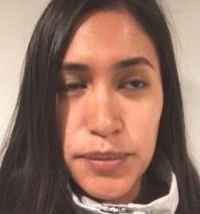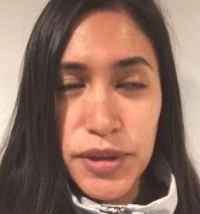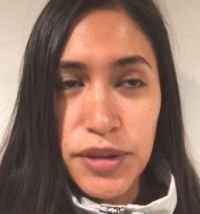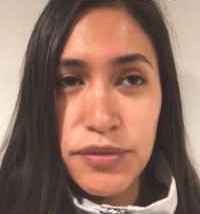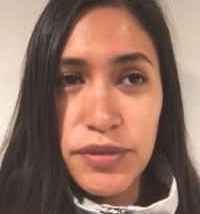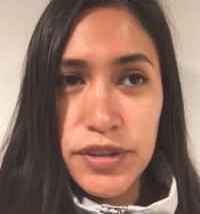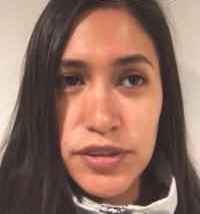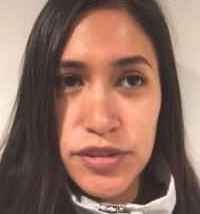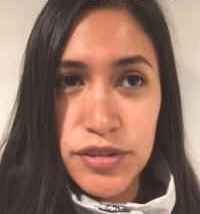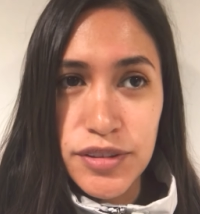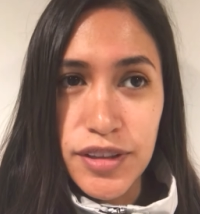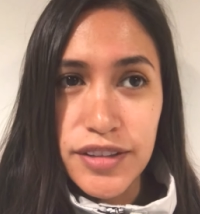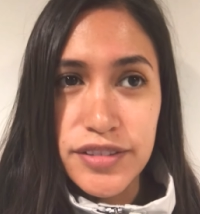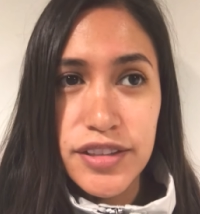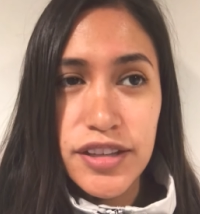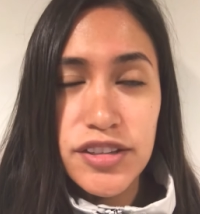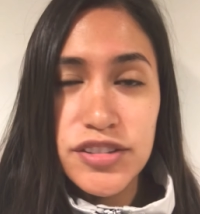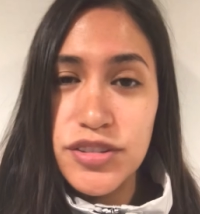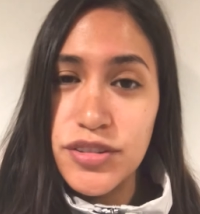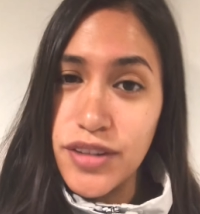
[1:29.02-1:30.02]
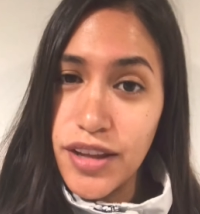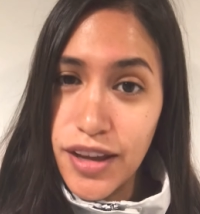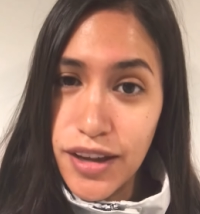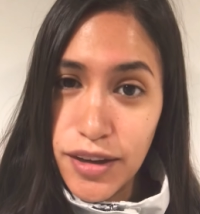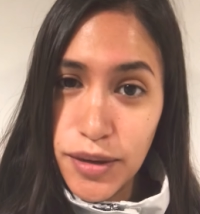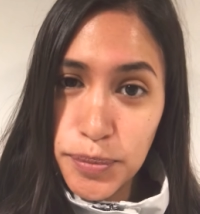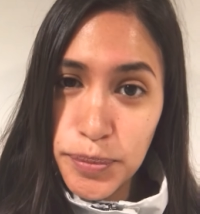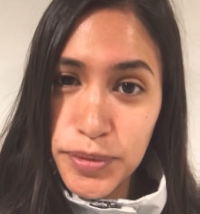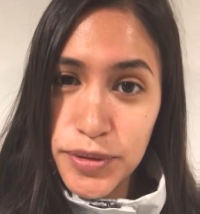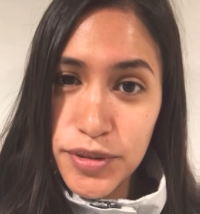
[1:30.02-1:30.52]
The visualization
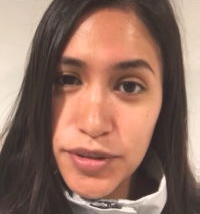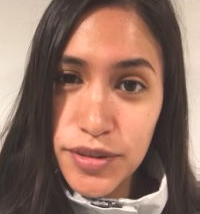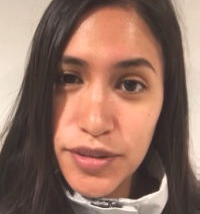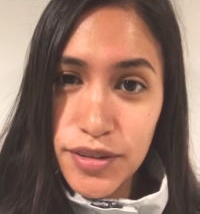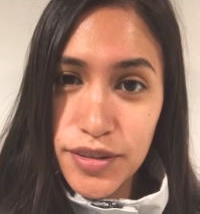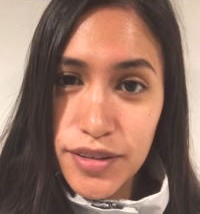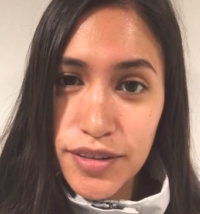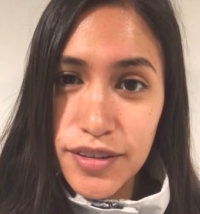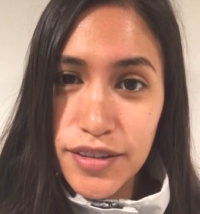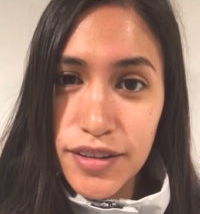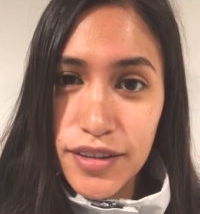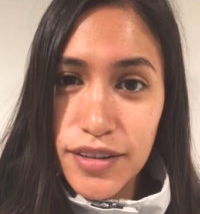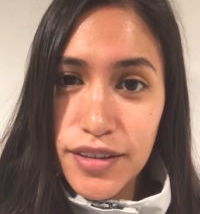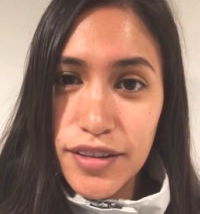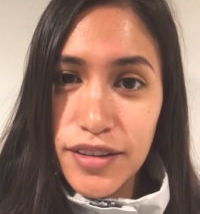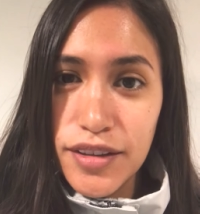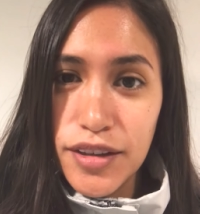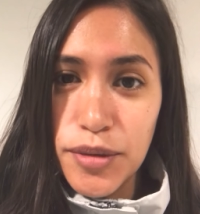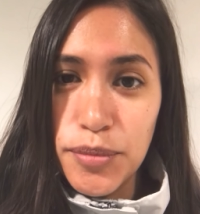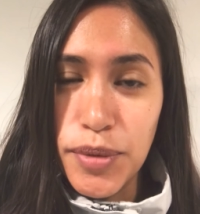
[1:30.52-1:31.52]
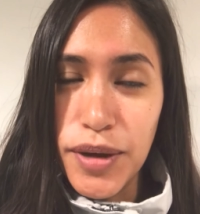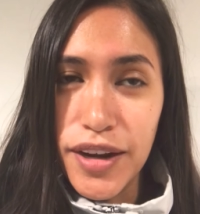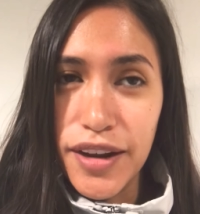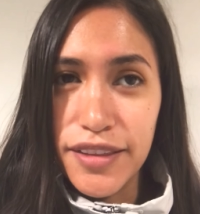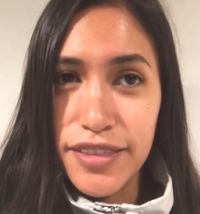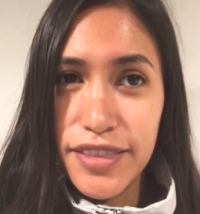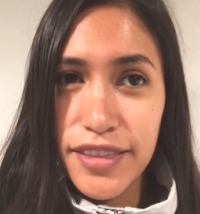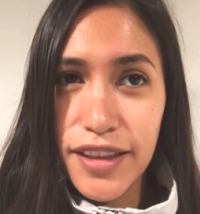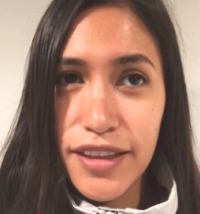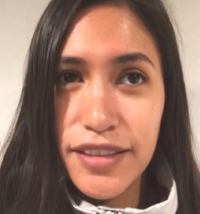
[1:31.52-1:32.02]
helps, but
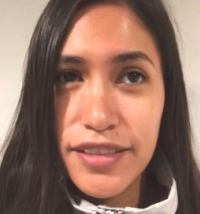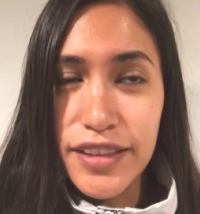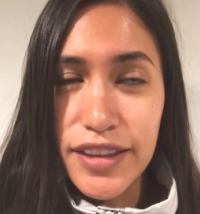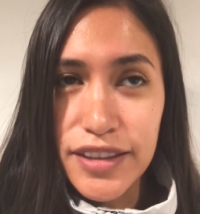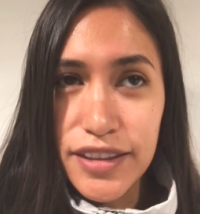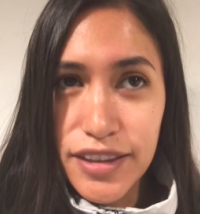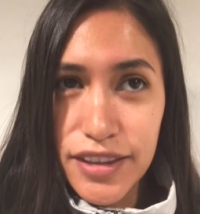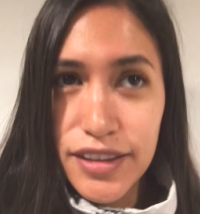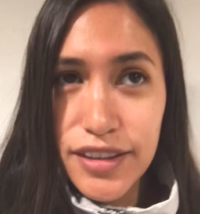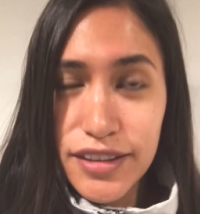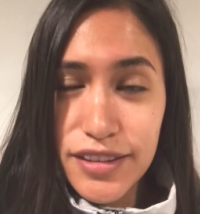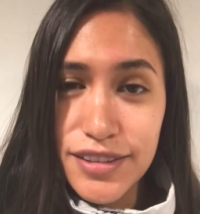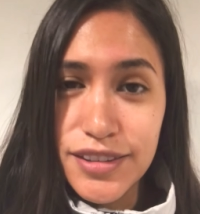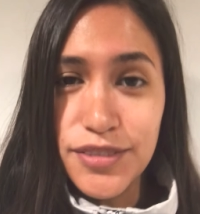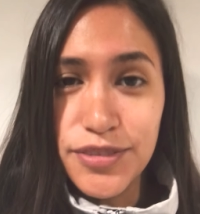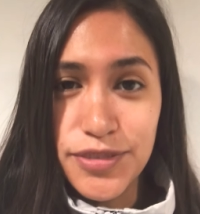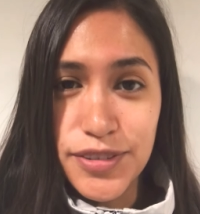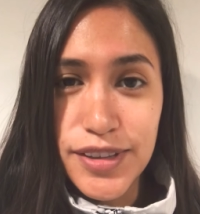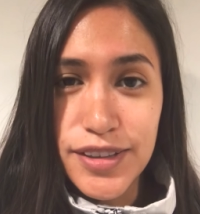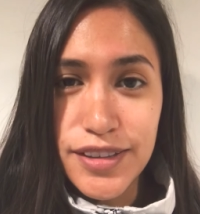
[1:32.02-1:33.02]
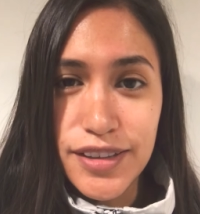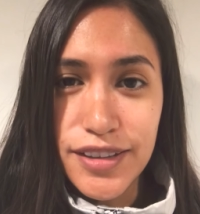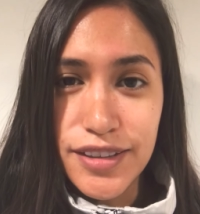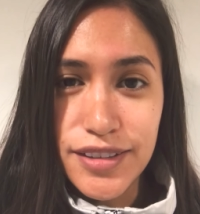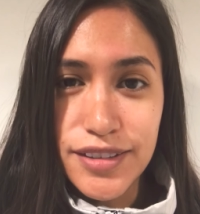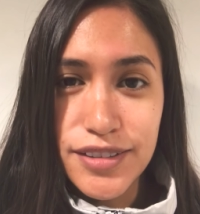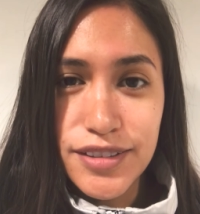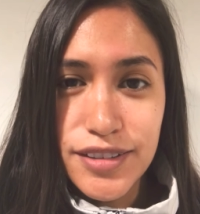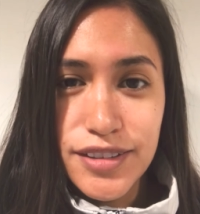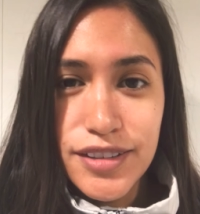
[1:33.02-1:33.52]
I think the key is the feeling.